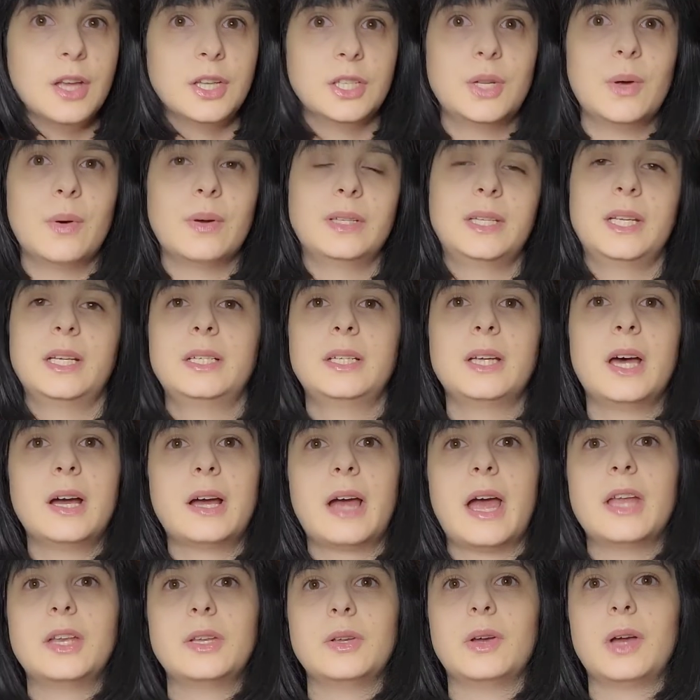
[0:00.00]
So on
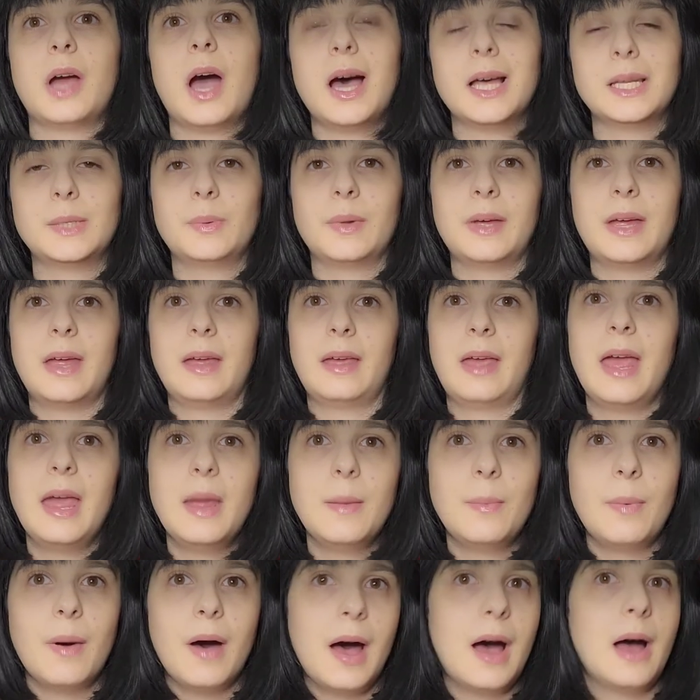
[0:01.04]
TikTok, I do cosplay and
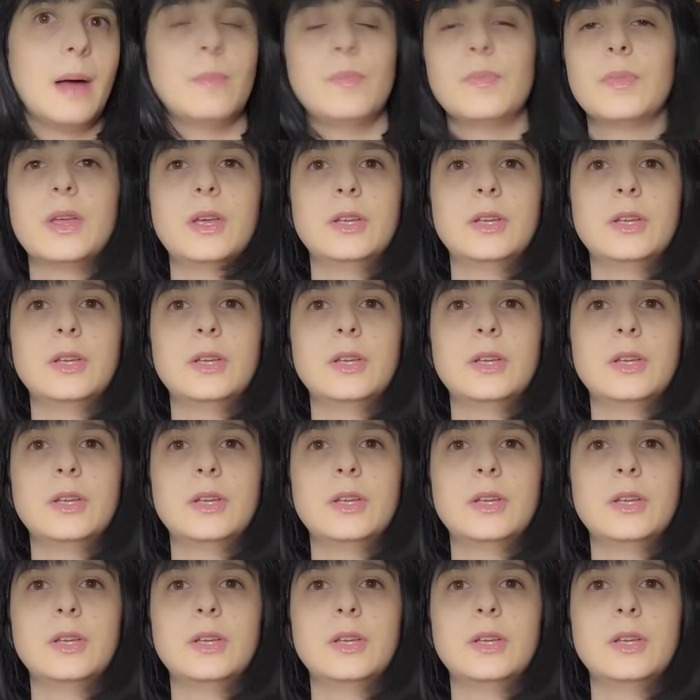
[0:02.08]
K-pop.